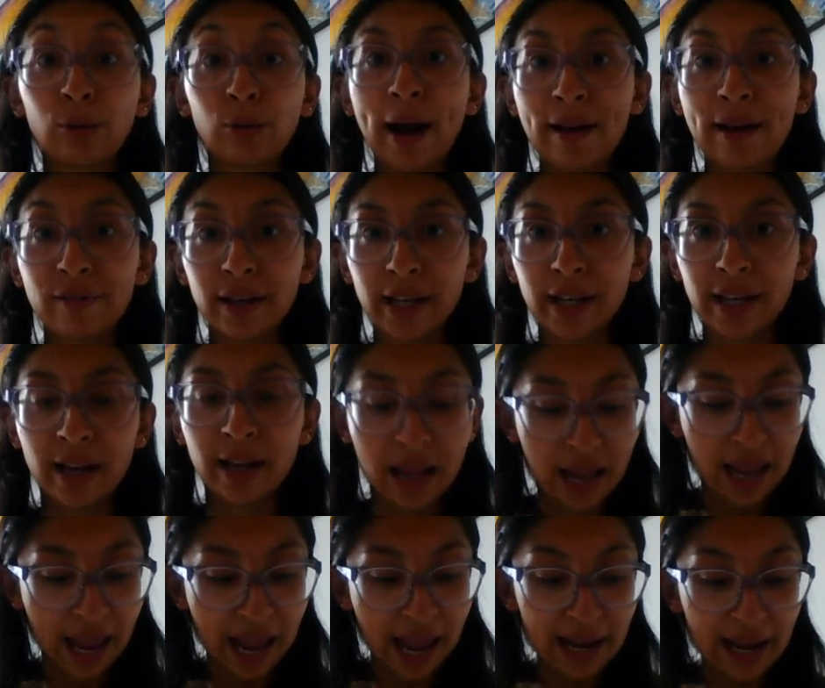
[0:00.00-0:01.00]

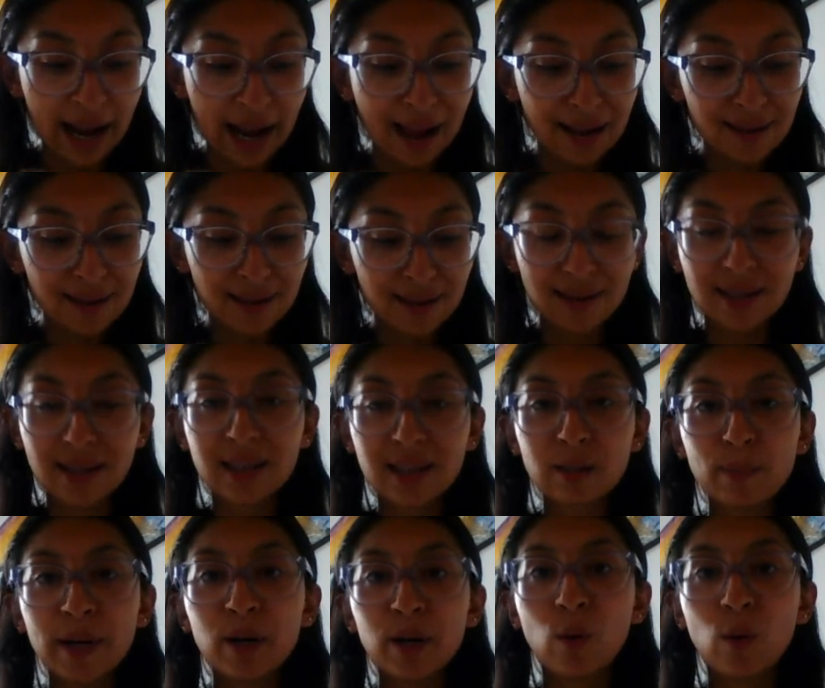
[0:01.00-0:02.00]
gravity and asks
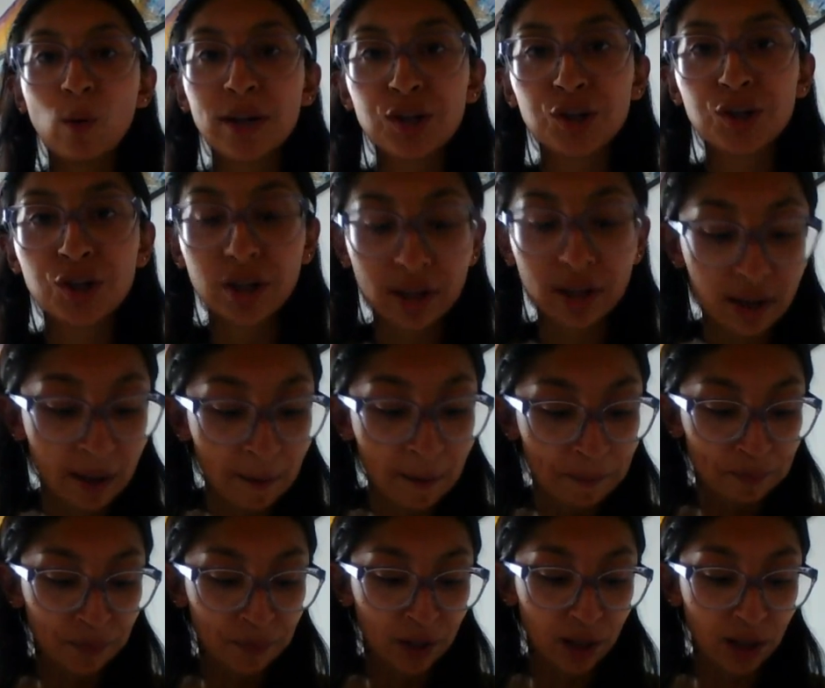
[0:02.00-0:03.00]
this big question:
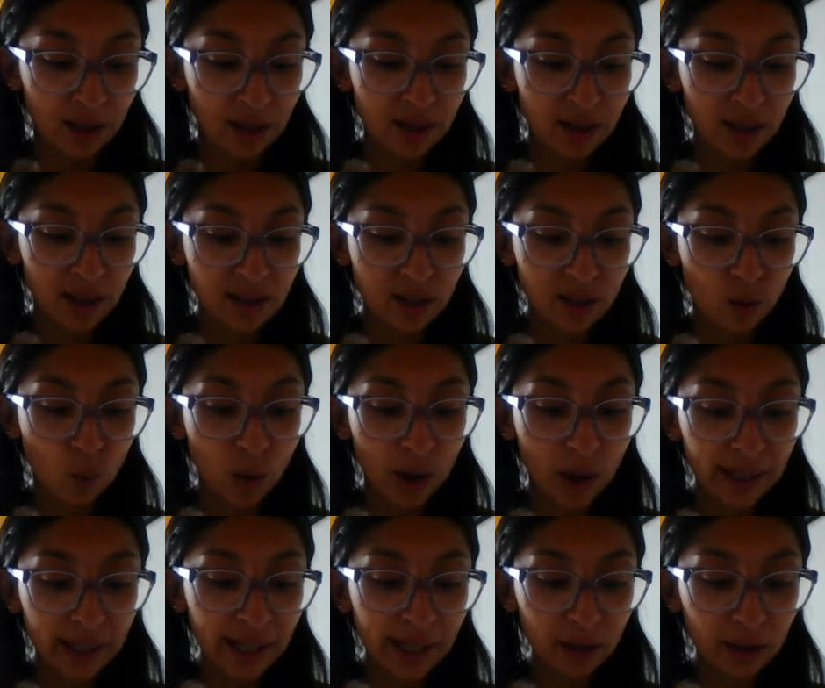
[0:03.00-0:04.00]
does a
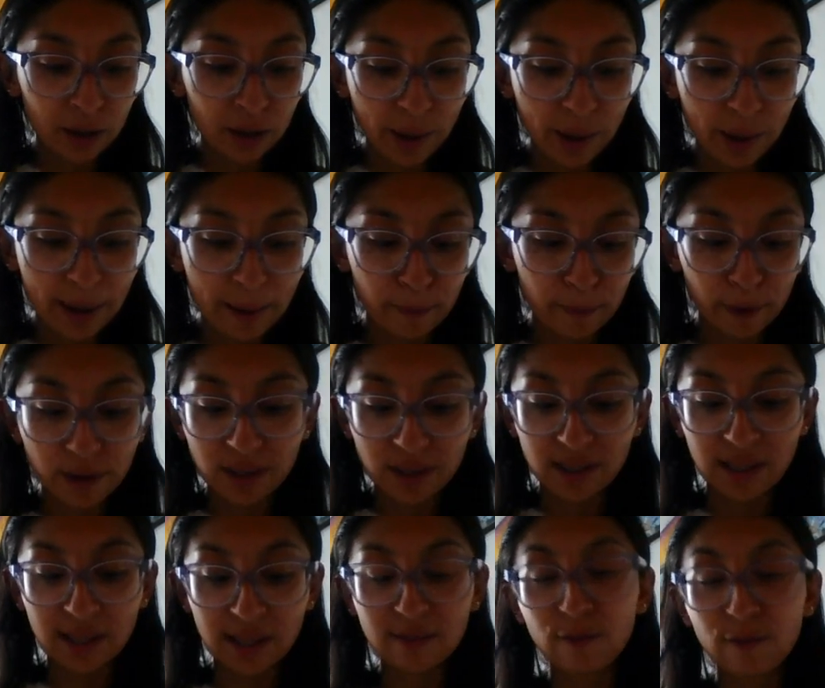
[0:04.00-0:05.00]
1 kilogram
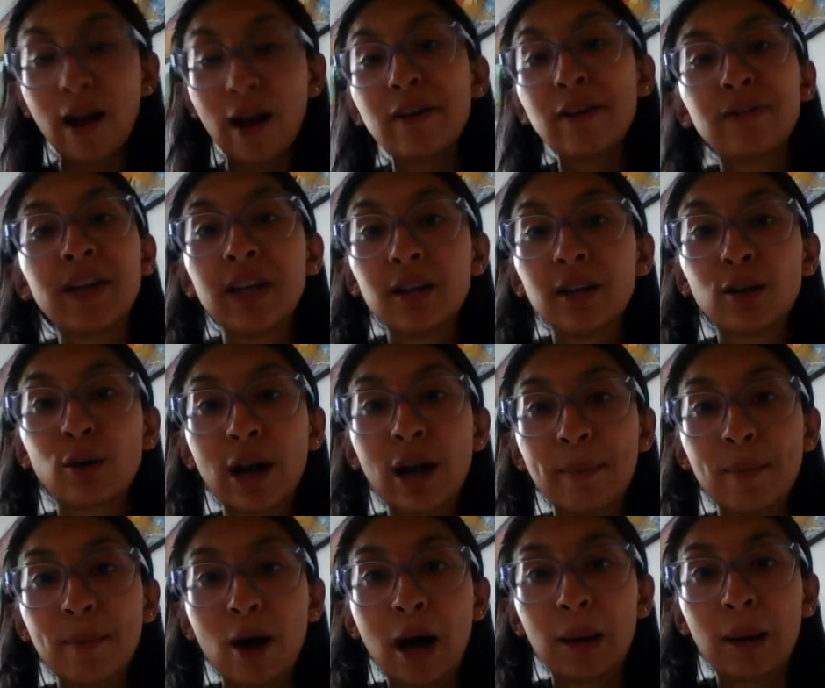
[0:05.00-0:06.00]
versus a 5
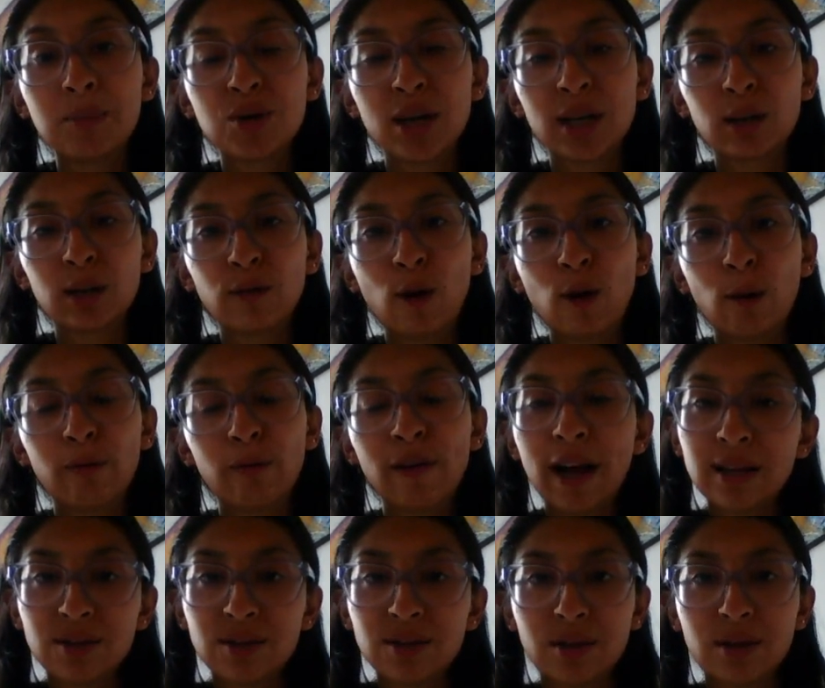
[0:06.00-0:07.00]
kilogram object fall
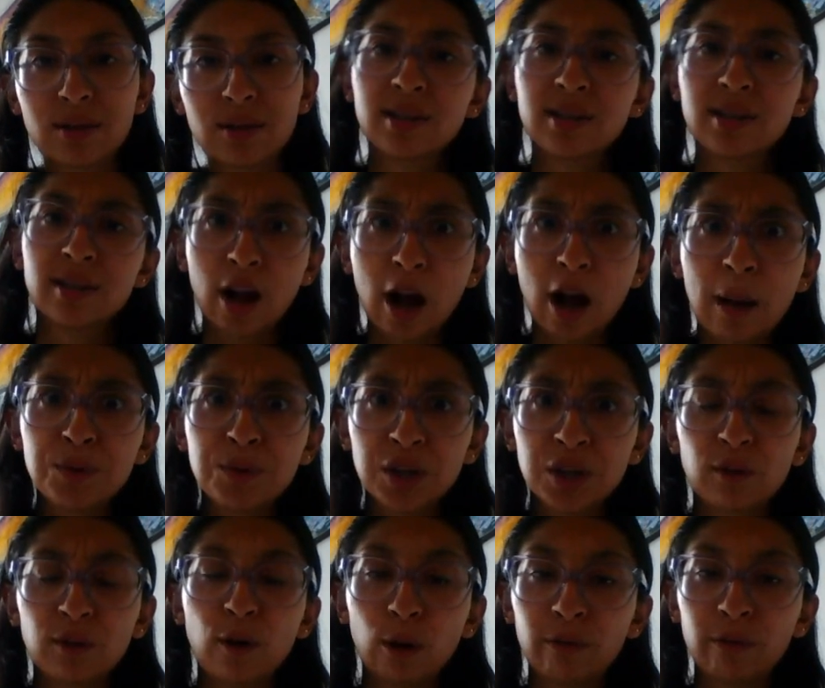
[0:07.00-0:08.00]
faster? Does an
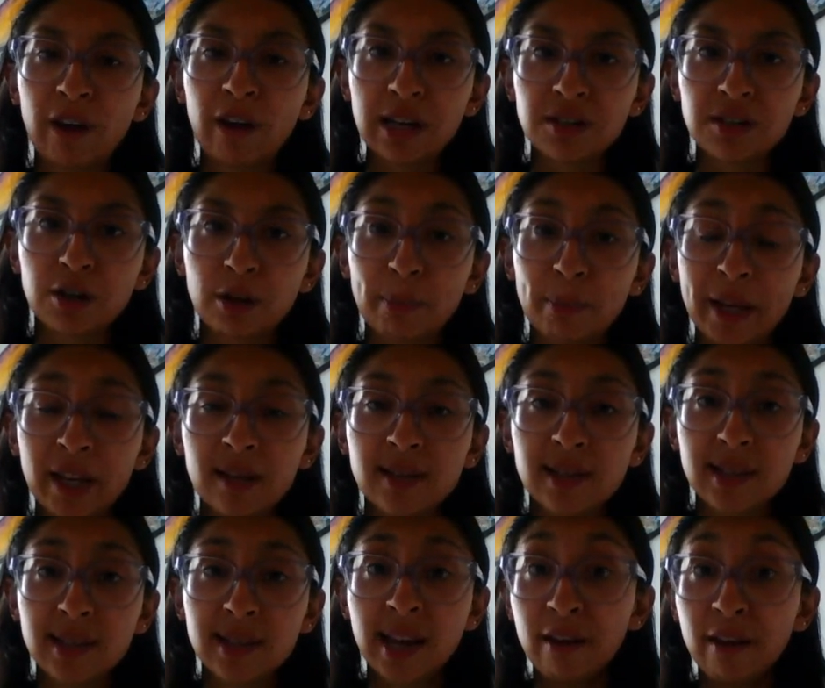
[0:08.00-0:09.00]
object fall faster
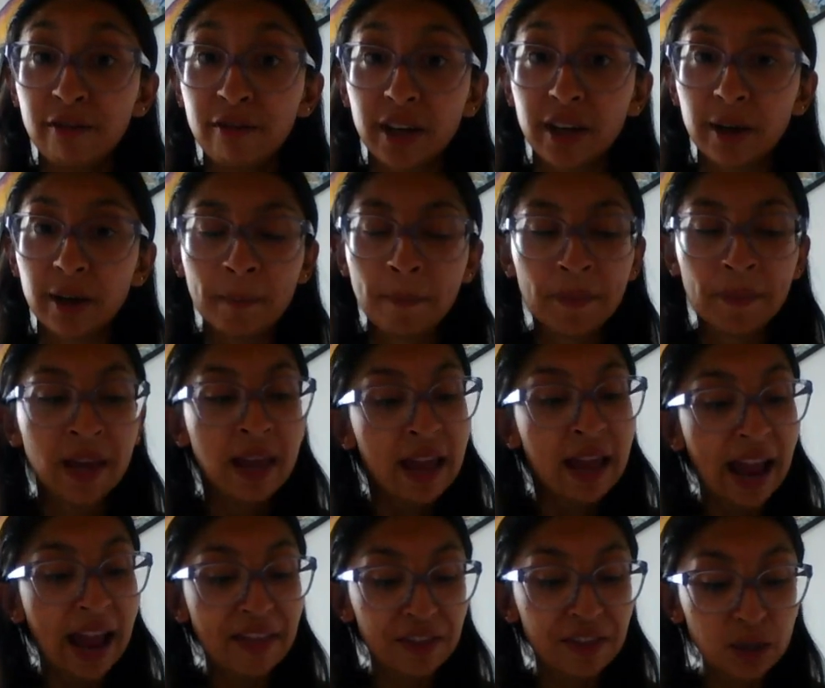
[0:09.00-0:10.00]
because it's heavier?
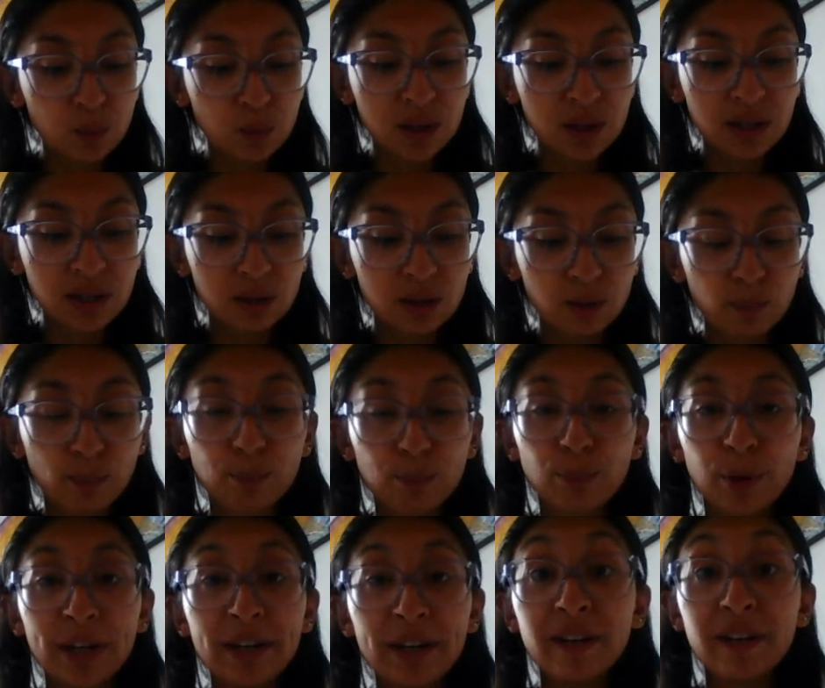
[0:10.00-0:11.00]
And this was
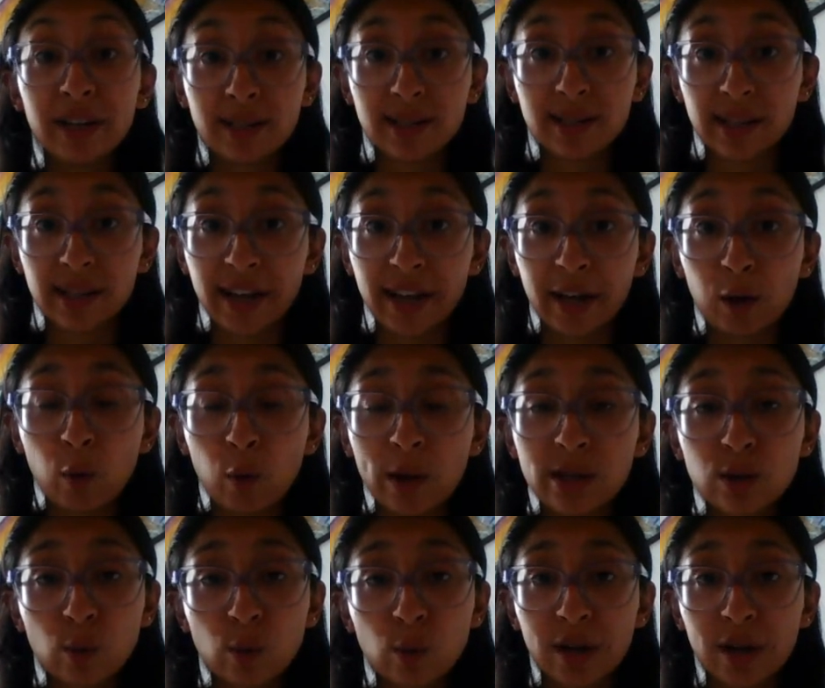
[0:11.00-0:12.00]
previously a
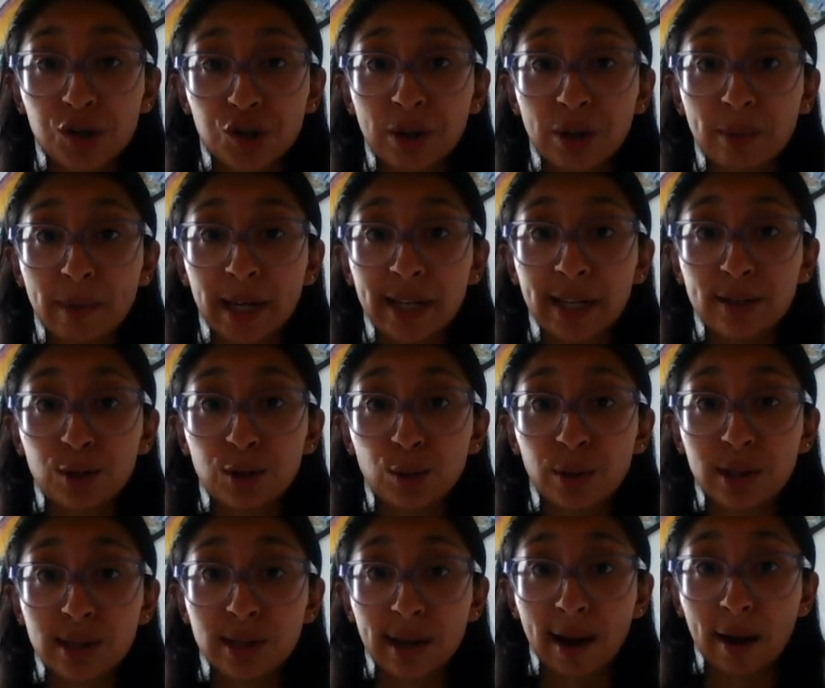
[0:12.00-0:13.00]
quiz question many
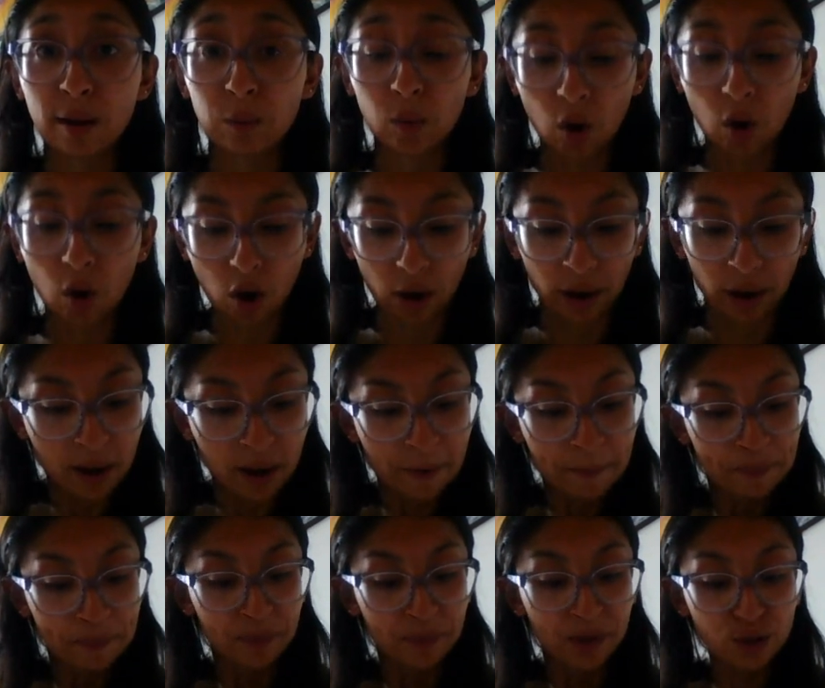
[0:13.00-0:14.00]
students got wrong.
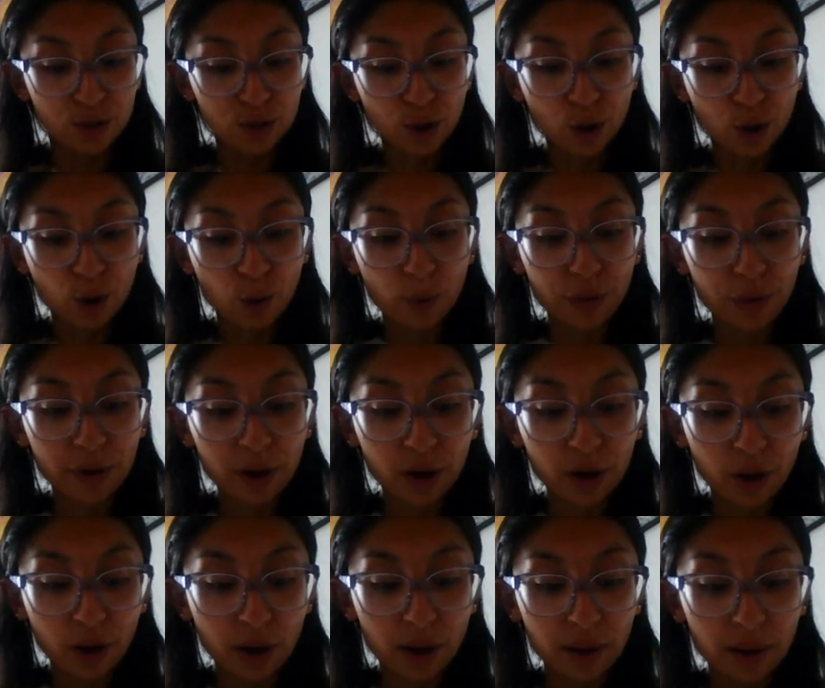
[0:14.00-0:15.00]
So
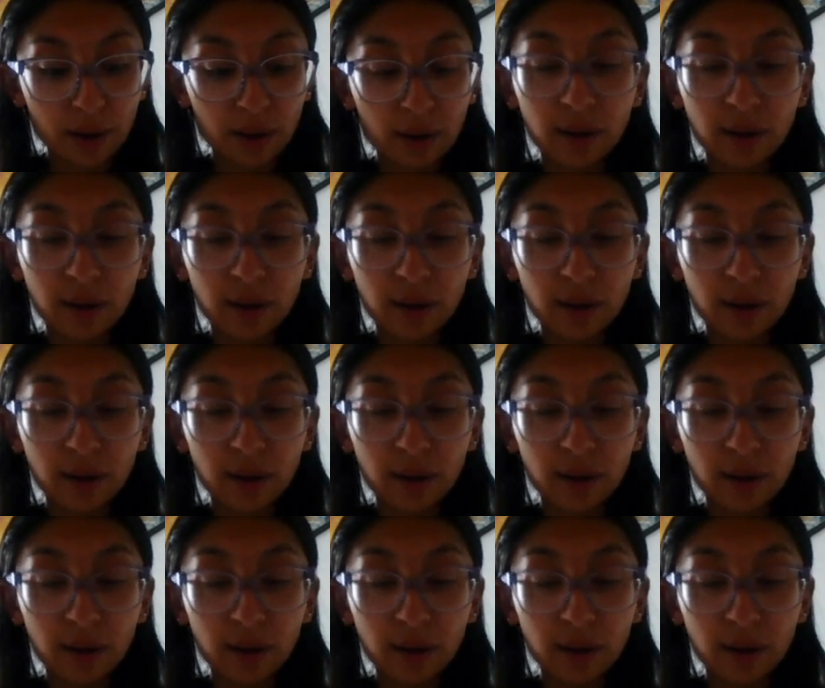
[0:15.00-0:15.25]
the